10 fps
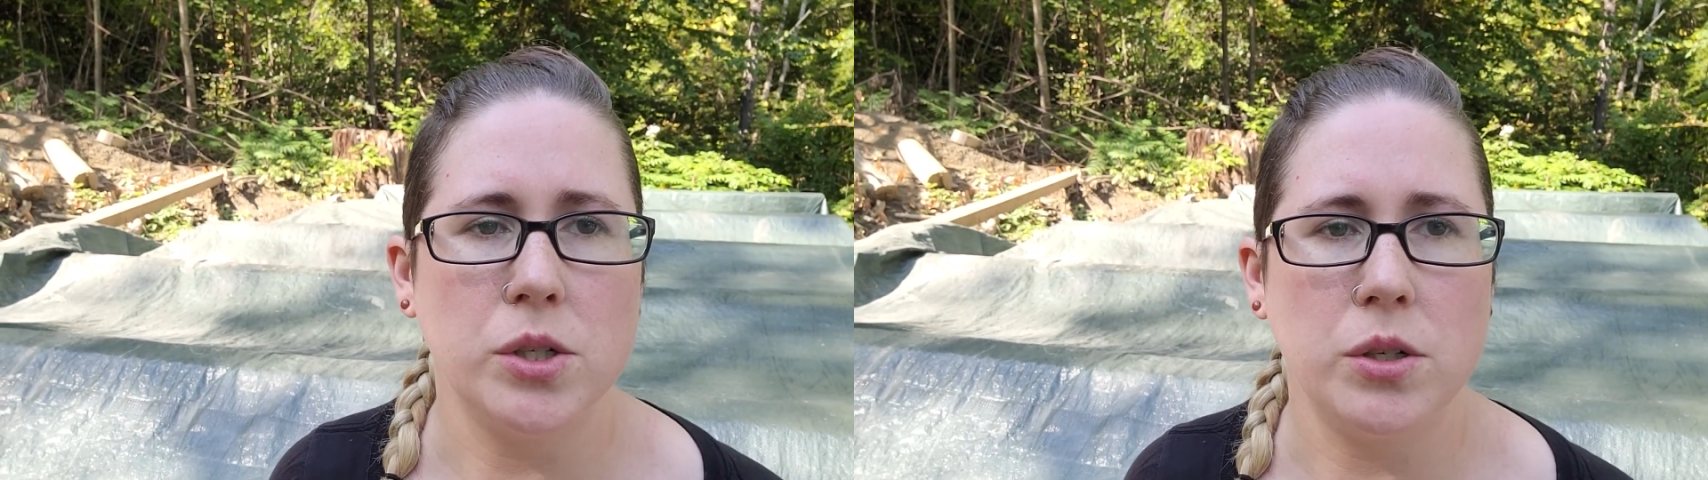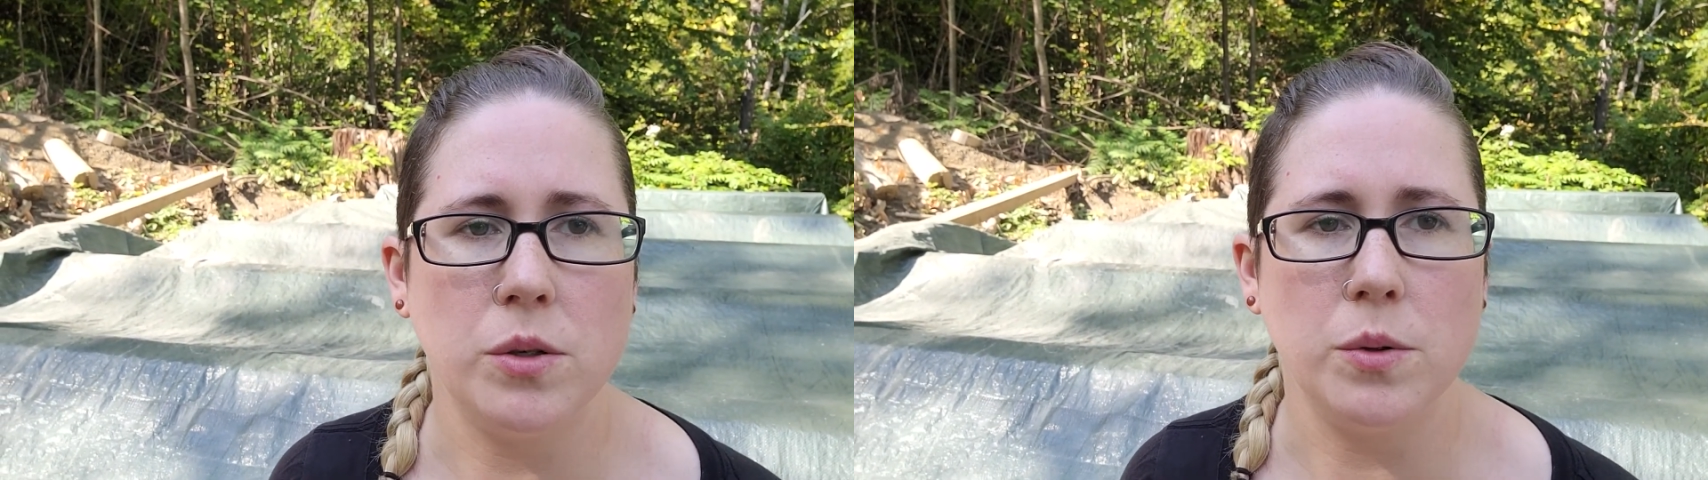
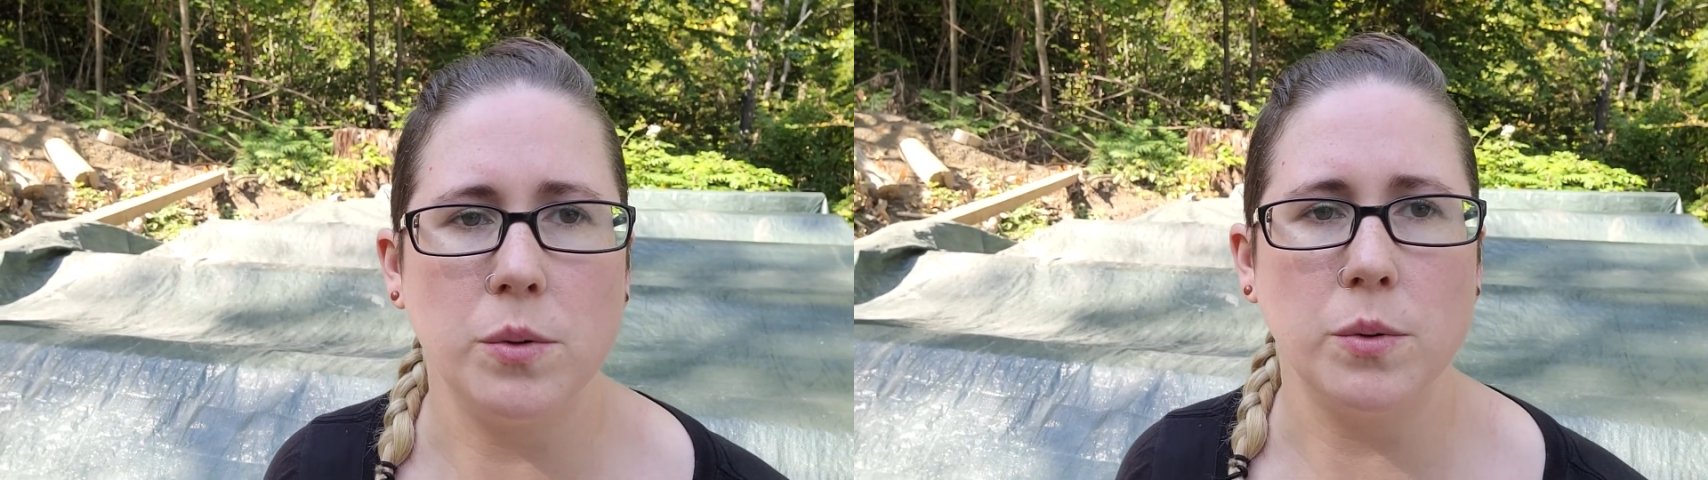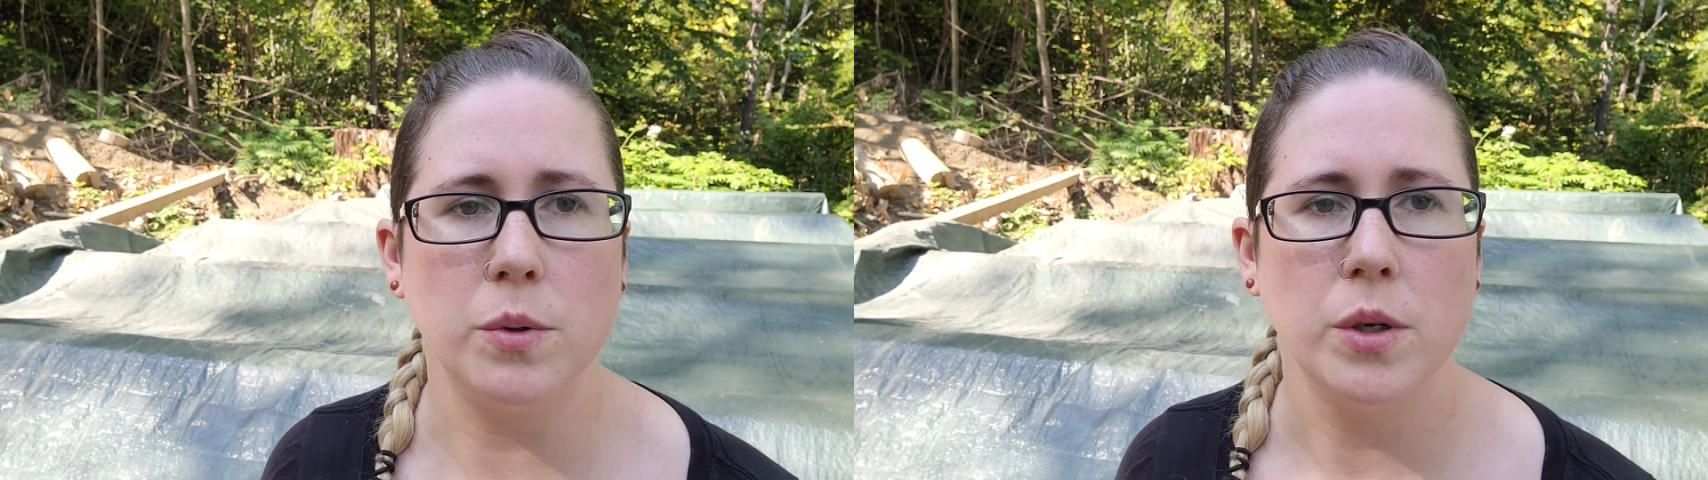
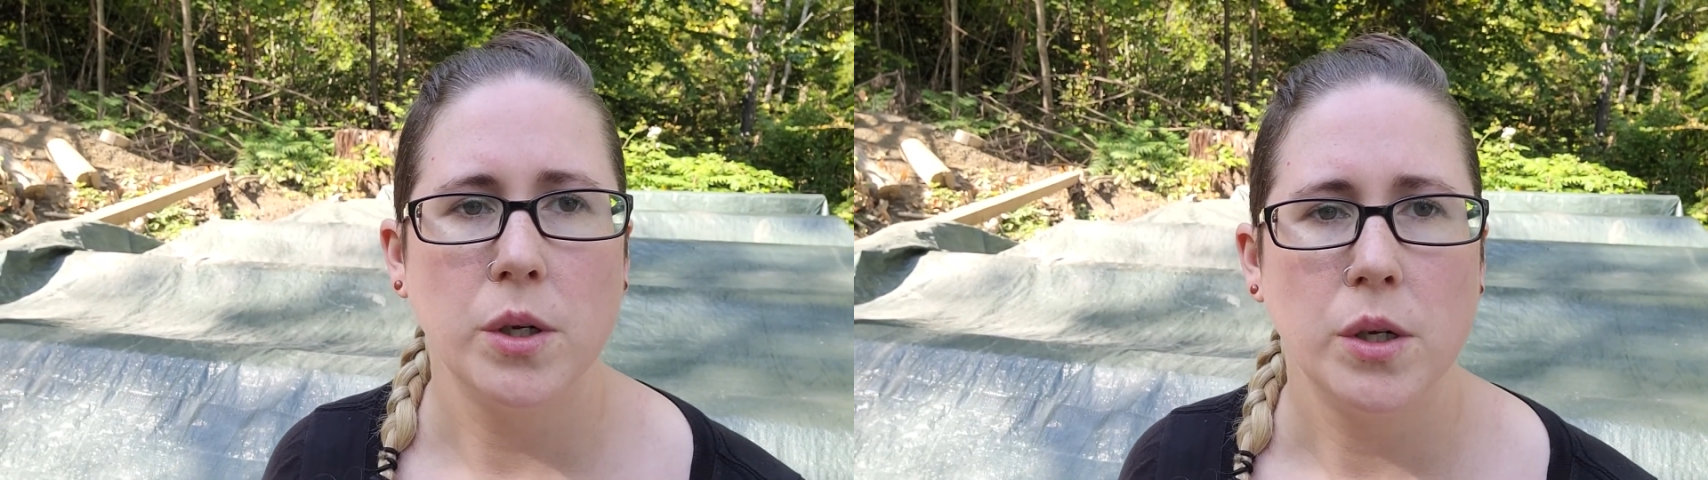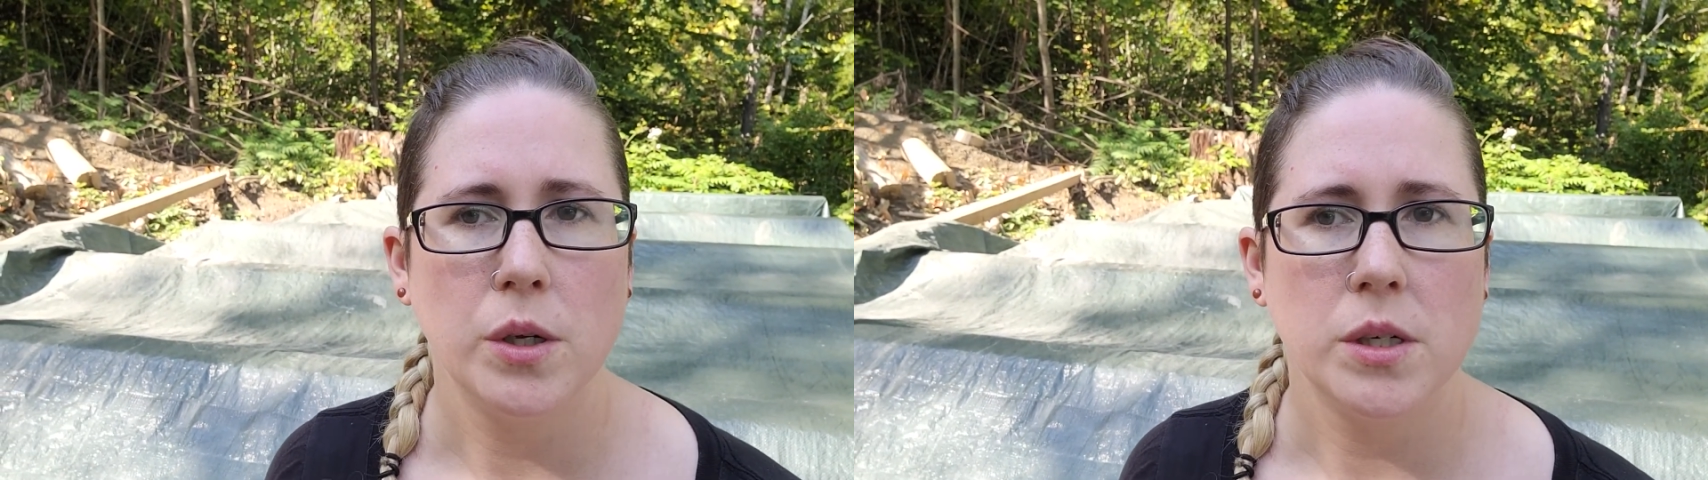two
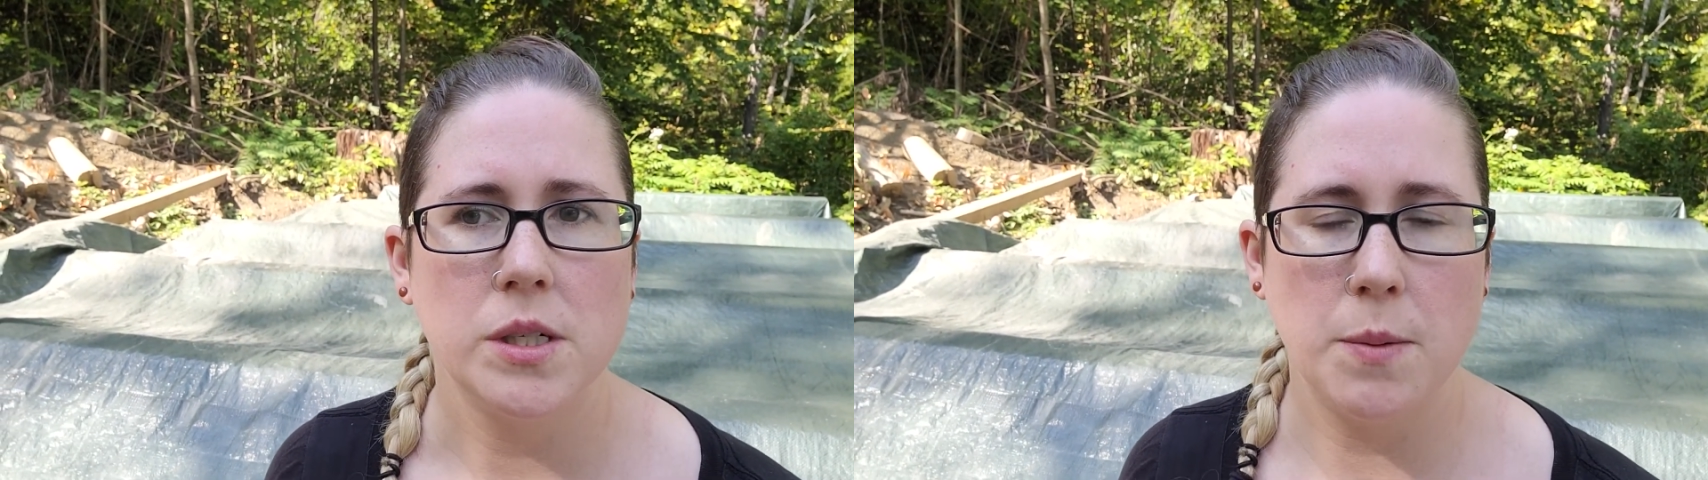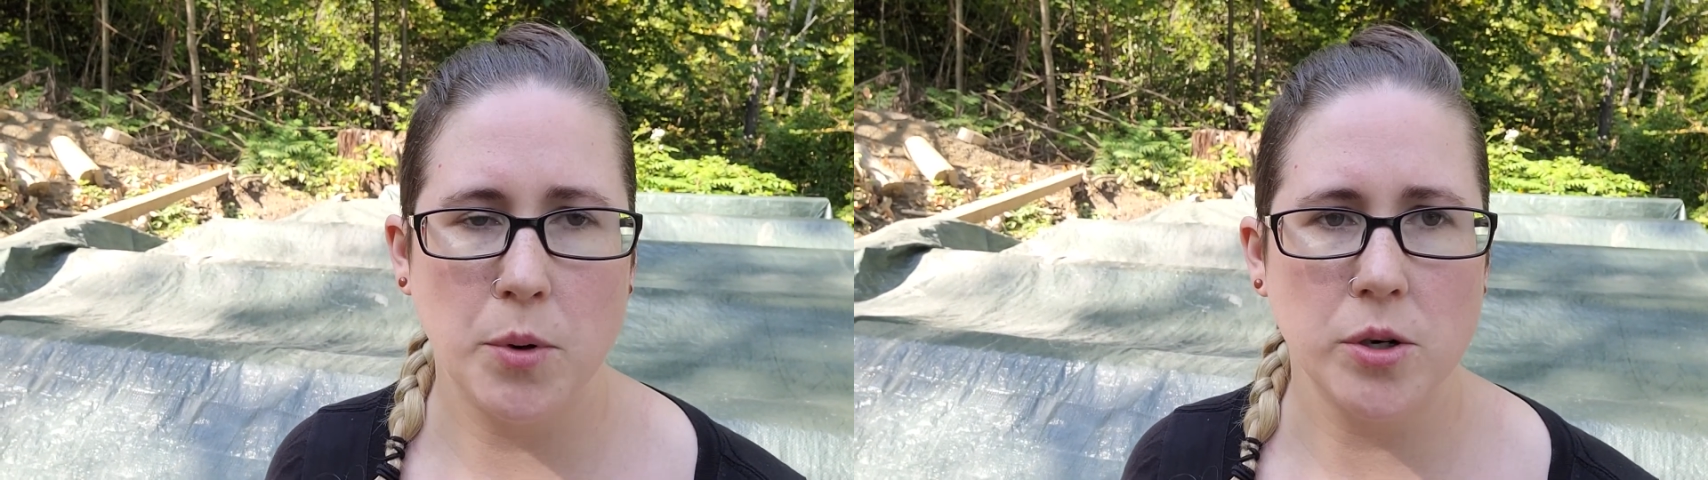
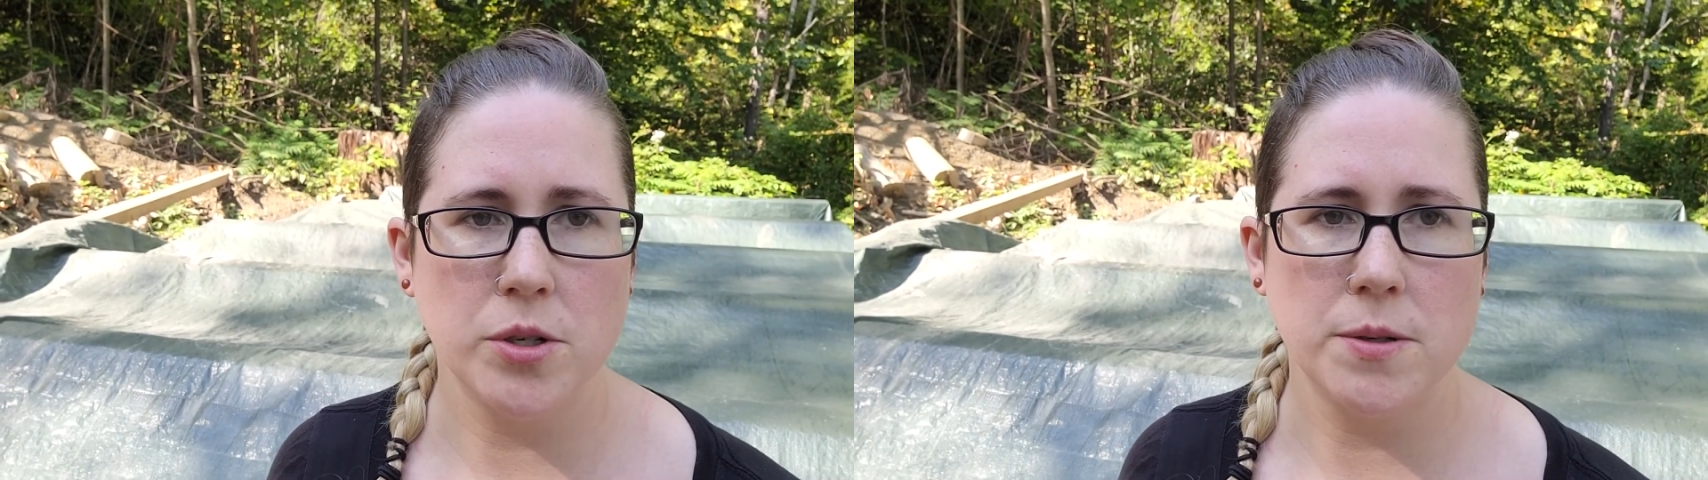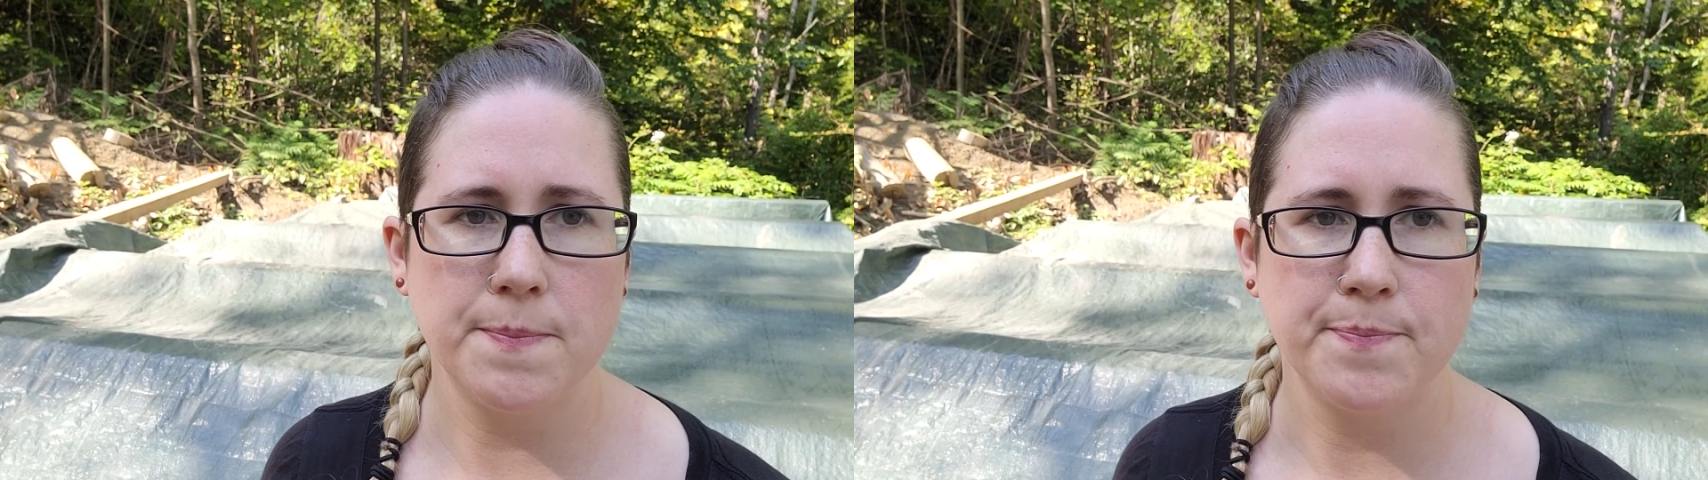timbers